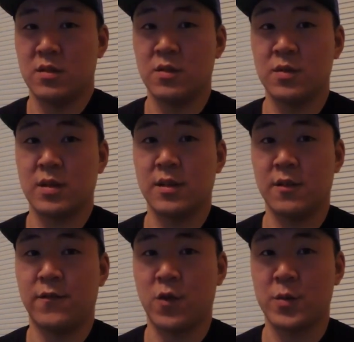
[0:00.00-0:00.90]
use a
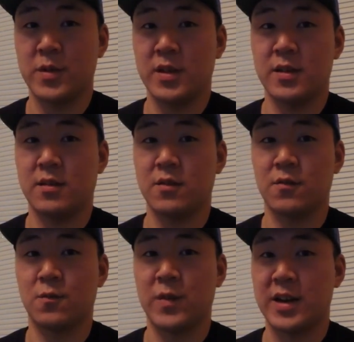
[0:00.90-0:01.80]
little formula
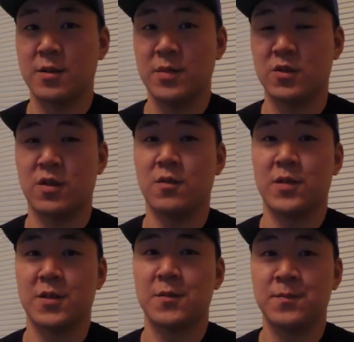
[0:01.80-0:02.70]
to randomly draw a
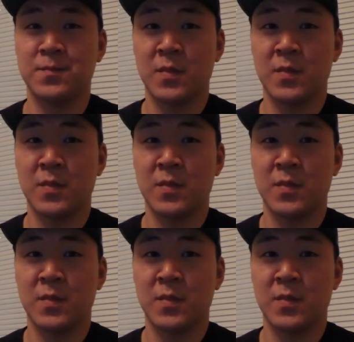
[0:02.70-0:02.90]
winner.